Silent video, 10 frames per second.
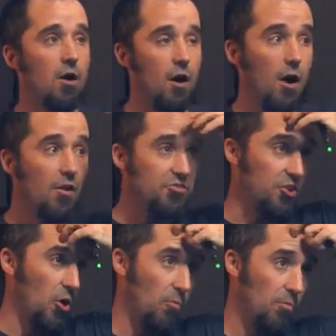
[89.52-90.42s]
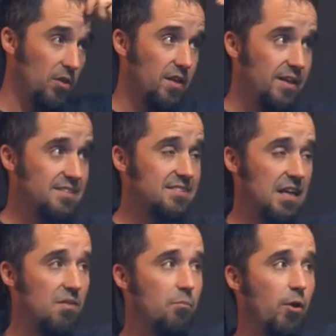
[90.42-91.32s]
Also, instead
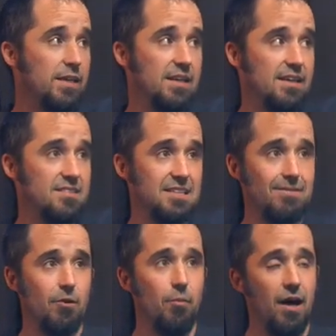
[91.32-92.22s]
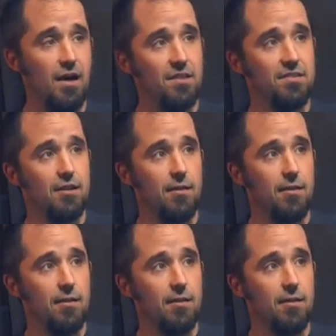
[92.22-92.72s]
of breaking a sigma bond,